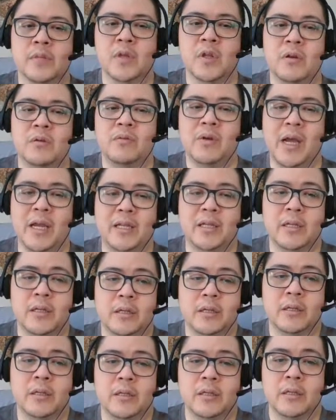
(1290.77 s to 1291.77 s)
Right.
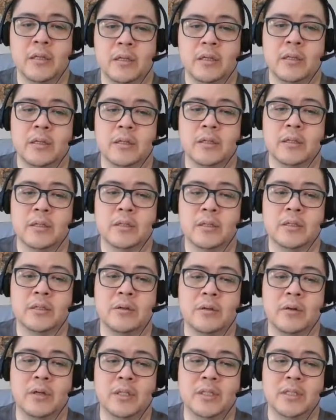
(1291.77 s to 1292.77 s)
So
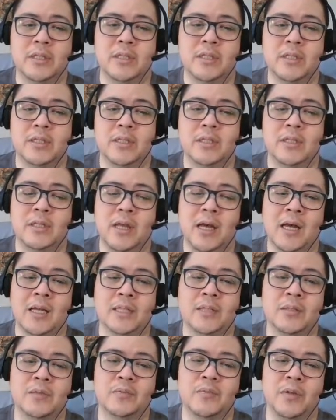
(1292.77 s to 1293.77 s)
it's
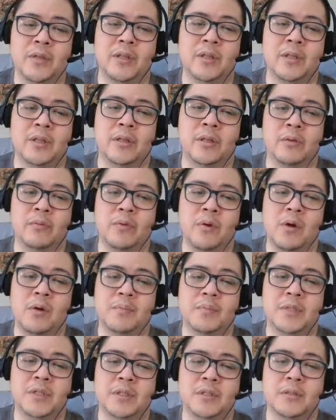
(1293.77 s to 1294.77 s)
us with the
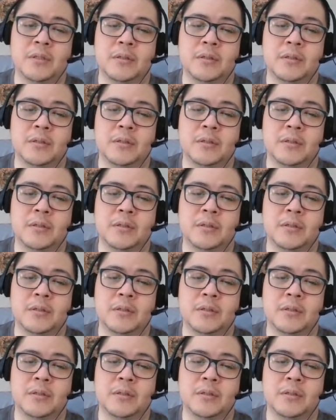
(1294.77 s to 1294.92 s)
ropes.